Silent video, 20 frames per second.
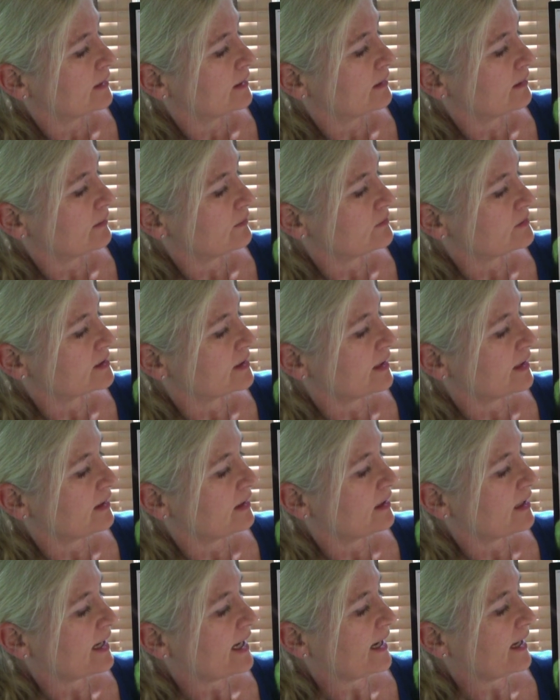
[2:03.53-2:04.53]
goes like
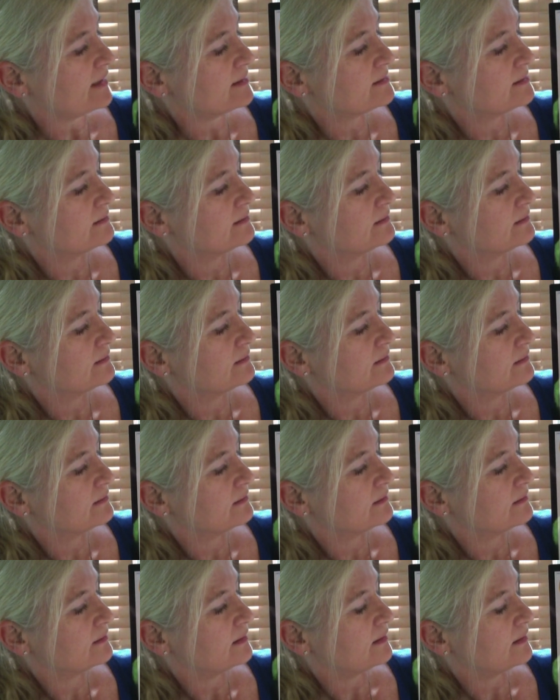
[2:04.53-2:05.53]
that.
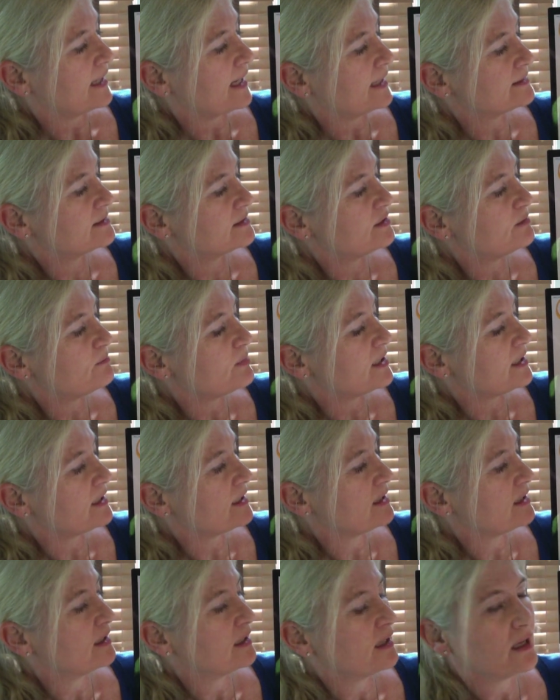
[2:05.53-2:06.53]
That's the
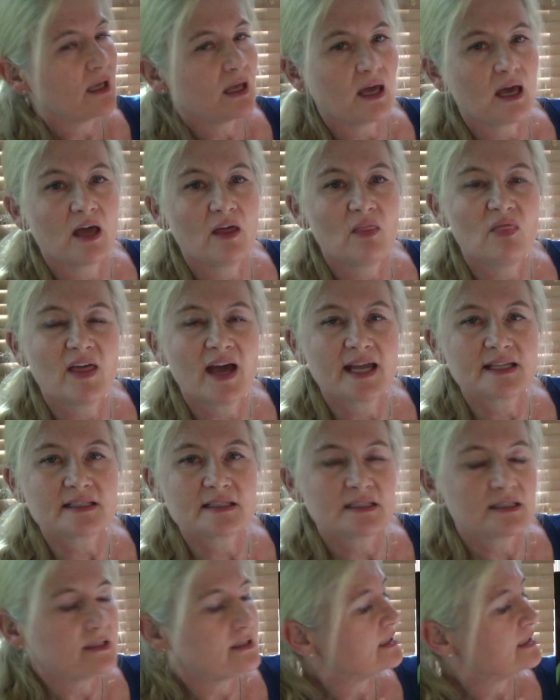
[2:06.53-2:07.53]
B and that's
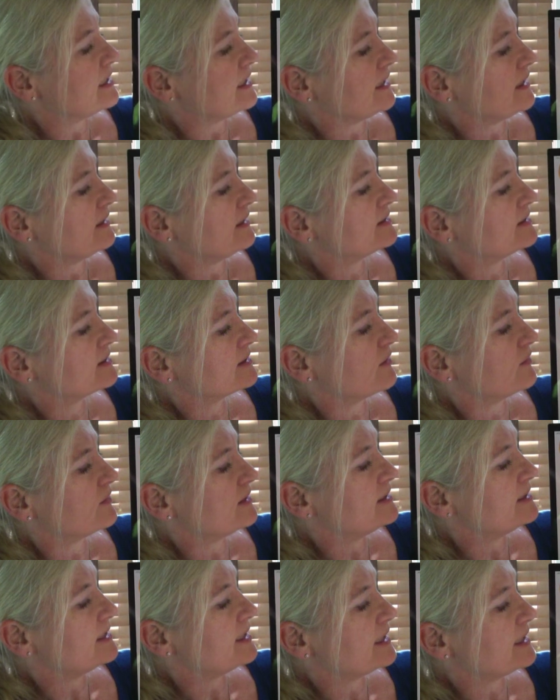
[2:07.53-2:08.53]
the D. So the
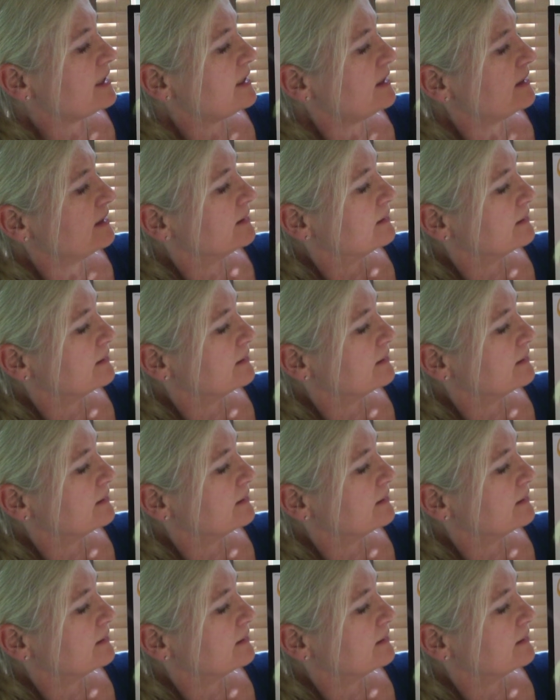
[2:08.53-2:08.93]
D